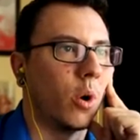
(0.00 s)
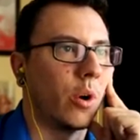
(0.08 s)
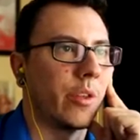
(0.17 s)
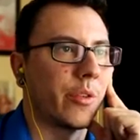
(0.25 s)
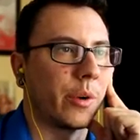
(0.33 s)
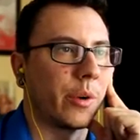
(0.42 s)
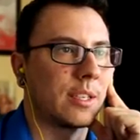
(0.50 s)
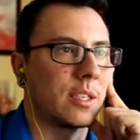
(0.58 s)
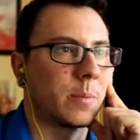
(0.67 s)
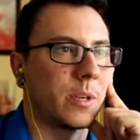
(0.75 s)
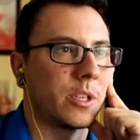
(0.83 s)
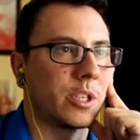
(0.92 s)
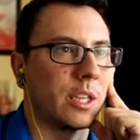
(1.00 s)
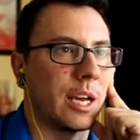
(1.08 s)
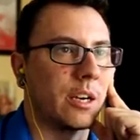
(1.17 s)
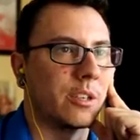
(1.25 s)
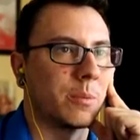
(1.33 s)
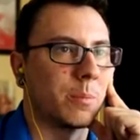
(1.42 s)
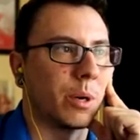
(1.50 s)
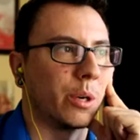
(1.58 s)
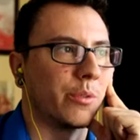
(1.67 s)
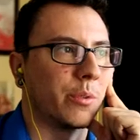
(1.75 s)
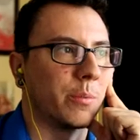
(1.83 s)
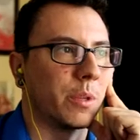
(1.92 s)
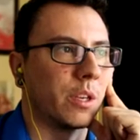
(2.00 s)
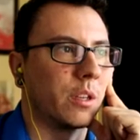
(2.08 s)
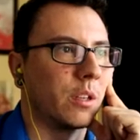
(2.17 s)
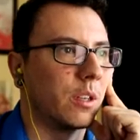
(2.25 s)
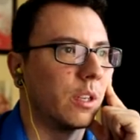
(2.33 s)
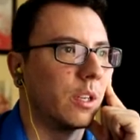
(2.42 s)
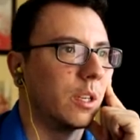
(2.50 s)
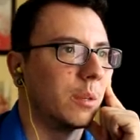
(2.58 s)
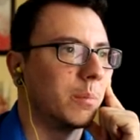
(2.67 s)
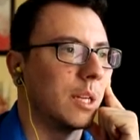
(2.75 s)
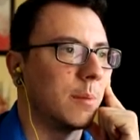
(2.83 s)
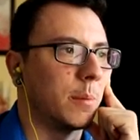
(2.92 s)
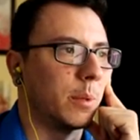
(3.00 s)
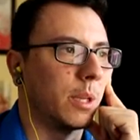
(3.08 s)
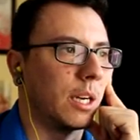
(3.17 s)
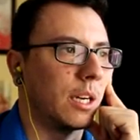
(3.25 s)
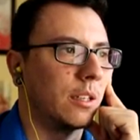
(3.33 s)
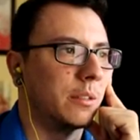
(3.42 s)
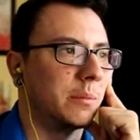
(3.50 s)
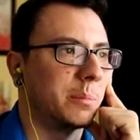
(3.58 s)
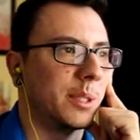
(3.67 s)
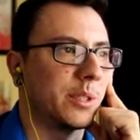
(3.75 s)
or the three suspension ladders you borrowed from the blah blah blah.